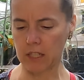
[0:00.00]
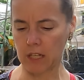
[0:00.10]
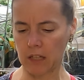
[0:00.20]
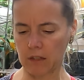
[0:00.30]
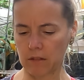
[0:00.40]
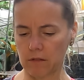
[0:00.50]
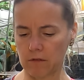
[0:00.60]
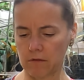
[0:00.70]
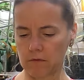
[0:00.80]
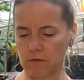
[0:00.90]
to
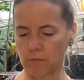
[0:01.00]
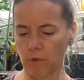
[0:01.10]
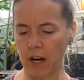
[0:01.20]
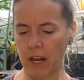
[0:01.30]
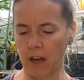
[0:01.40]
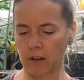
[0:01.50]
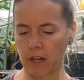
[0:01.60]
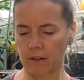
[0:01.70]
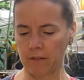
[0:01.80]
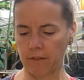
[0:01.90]
run out
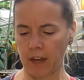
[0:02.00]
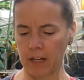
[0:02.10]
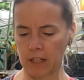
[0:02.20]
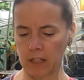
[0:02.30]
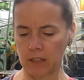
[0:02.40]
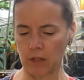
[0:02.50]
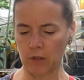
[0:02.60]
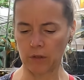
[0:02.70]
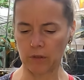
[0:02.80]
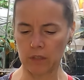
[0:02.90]
and find a
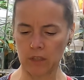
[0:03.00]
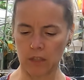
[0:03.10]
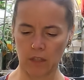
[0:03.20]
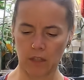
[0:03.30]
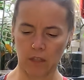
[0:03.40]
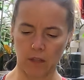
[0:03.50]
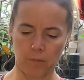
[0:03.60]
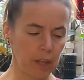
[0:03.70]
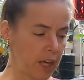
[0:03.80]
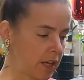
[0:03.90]
new
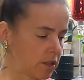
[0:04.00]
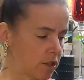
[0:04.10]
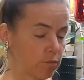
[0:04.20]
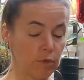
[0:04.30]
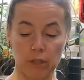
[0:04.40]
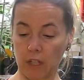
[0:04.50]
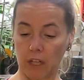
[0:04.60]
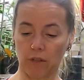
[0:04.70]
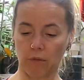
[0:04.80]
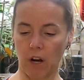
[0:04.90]
place to root
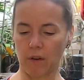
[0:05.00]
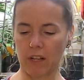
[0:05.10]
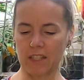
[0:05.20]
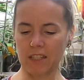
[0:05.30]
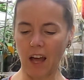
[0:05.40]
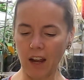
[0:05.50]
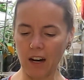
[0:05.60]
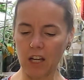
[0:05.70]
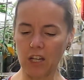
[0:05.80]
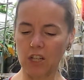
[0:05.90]
and grow. It's
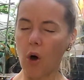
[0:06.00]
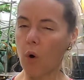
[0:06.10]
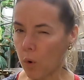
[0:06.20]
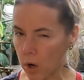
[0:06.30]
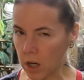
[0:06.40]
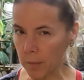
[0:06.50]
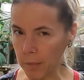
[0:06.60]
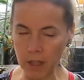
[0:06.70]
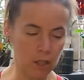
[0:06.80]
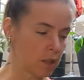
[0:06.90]
not a
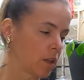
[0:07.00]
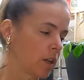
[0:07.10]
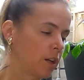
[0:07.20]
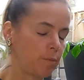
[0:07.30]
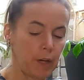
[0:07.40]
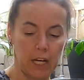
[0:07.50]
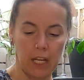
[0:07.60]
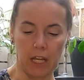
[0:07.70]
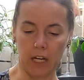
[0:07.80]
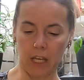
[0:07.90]
corm, but
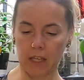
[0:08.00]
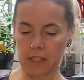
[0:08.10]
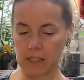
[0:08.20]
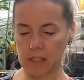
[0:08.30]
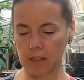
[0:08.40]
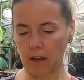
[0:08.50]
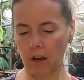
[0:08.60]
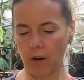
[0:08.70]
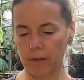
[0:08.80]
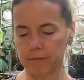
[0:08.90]
it is,
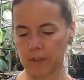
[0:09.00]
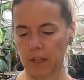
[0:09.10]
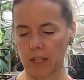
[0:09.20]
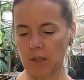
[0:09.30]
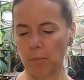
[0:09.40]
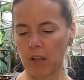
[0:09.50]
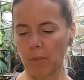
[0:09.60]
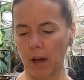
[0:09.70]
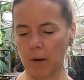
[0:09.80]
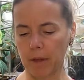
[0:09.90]
it's a
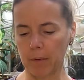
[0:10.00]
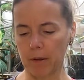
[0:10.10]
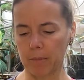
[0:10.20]
billabobba.